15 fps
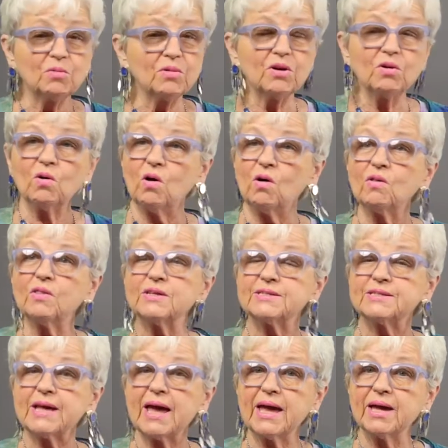we are all the
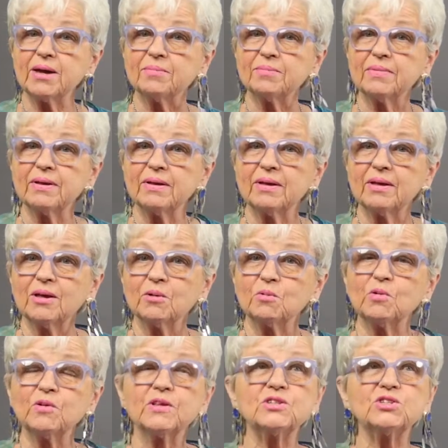same.
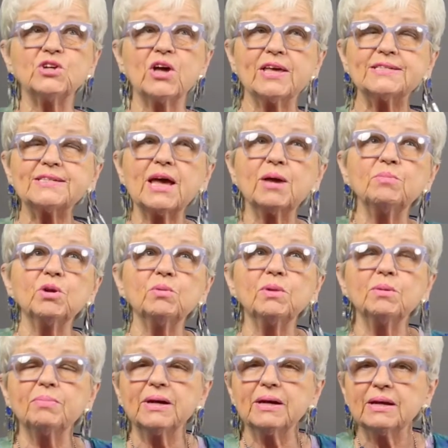We're the same
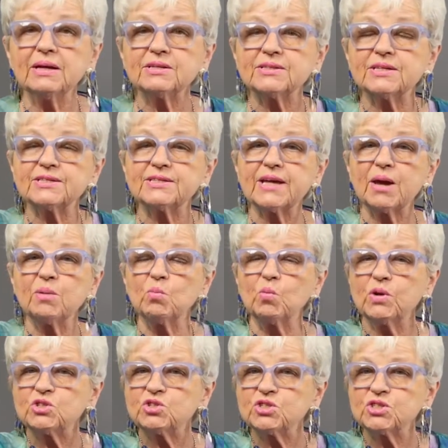human beings, the same
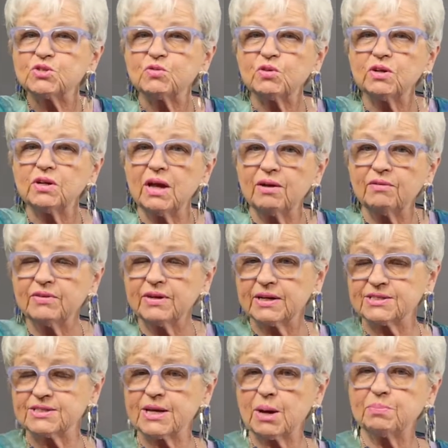wishes for love and
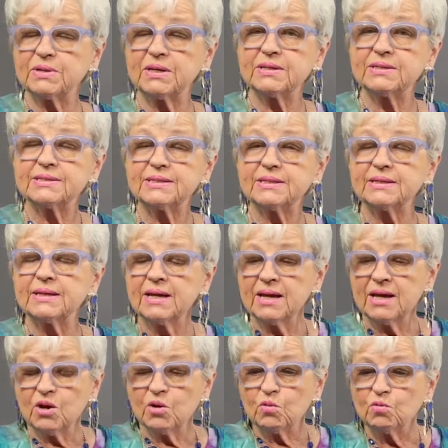acceptance and
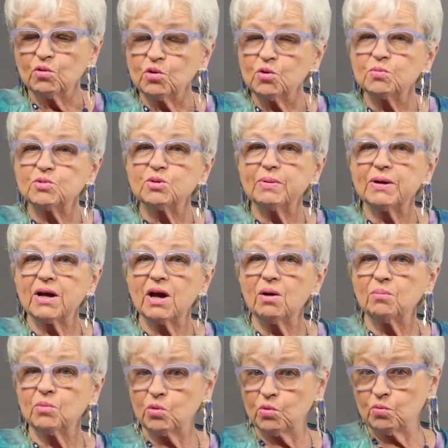room to
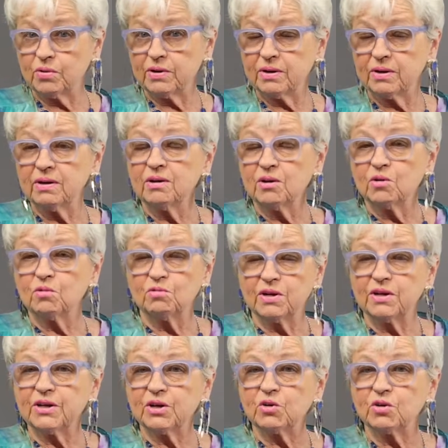become who we
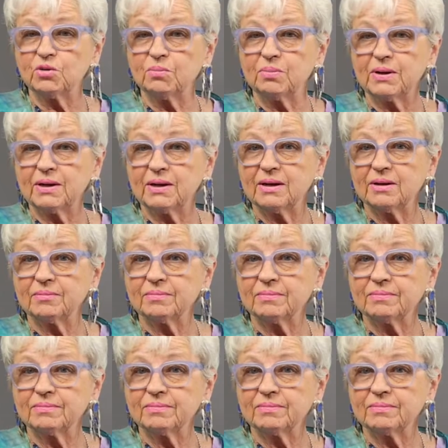really could be.